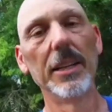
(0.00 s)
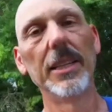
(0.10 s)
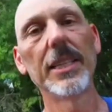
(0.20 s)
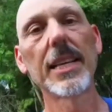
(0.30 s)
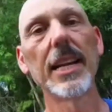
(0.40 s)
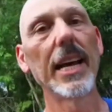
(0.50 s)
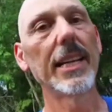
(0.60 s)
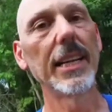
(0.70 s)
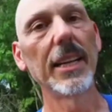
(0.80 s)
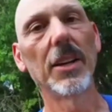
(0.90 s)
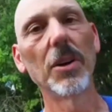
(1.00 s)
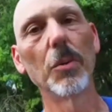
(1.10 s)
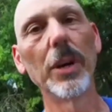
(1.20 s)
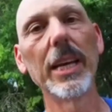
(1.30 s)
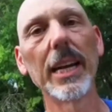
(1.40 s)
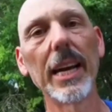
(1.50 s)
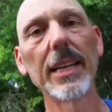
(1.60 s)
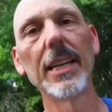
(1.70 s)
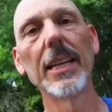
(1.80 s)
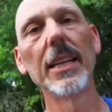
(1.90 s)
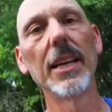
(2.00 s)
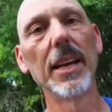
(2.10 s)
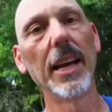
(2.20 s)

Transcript: disconnected it, reconnected it,